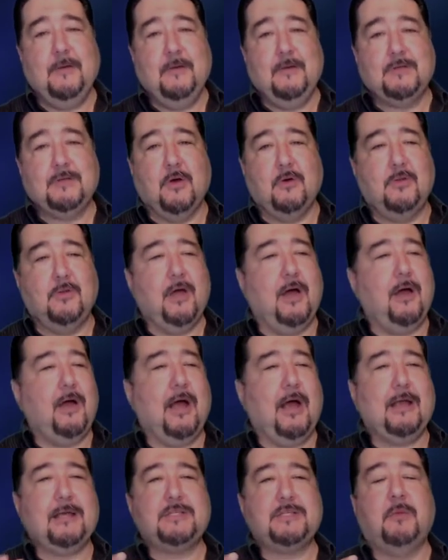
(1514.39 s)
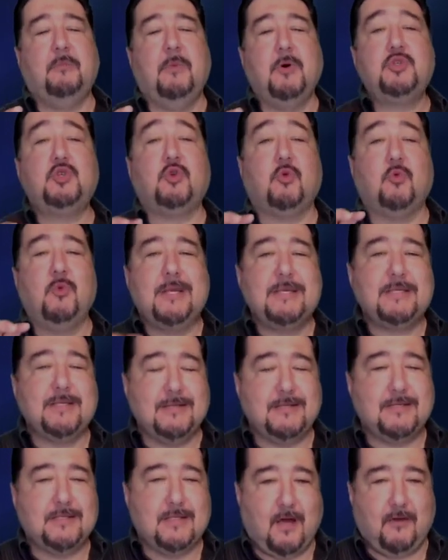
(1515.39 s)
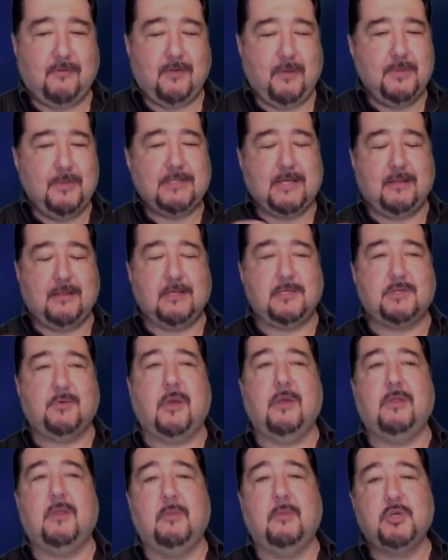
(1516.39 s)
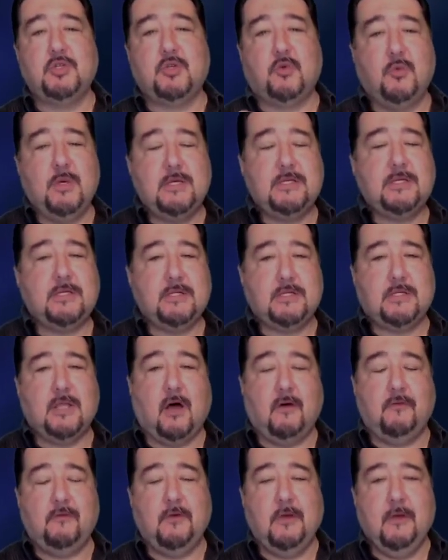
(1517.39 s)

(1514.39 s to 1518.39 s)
so the, I guess the most recent stuff, let me say it this way, the most recent stuff